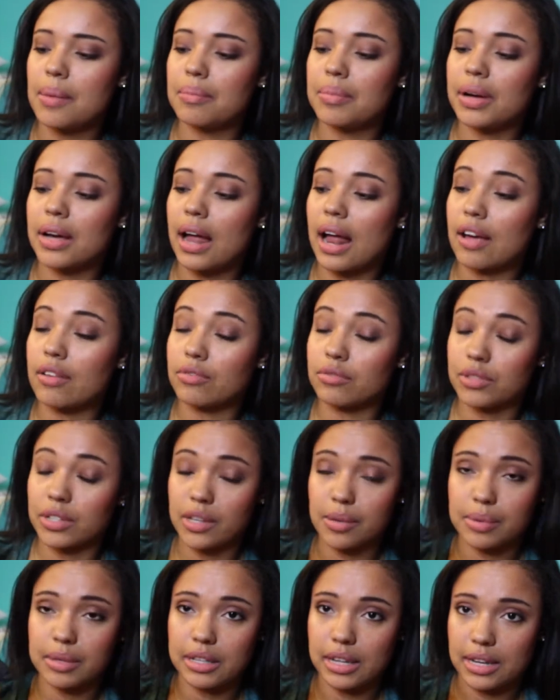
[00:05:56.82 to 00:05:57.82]
But I've
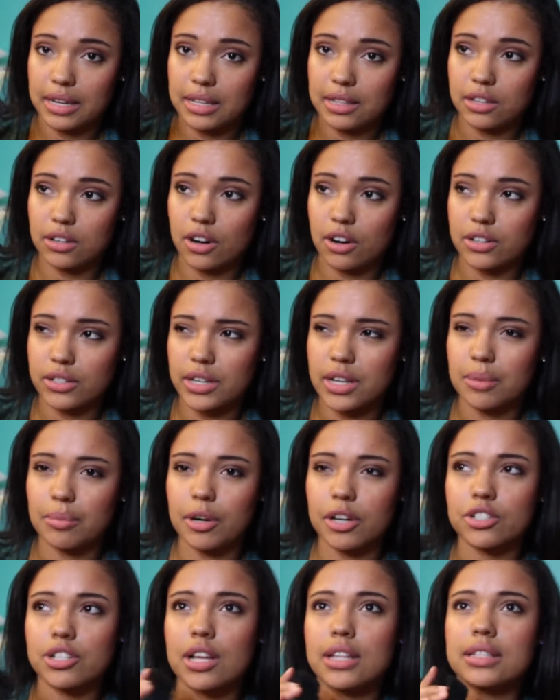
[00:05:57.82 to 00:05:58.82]
really been liking the NARS Ita Brush,